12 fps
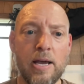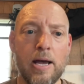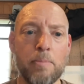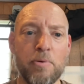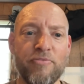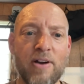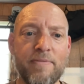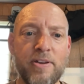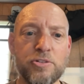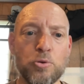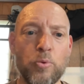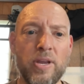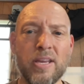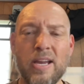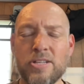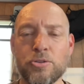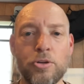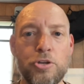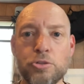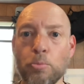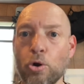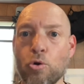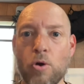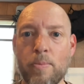Um, but five days a week, it's going to use
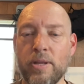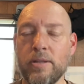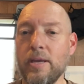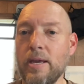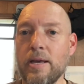more equipment.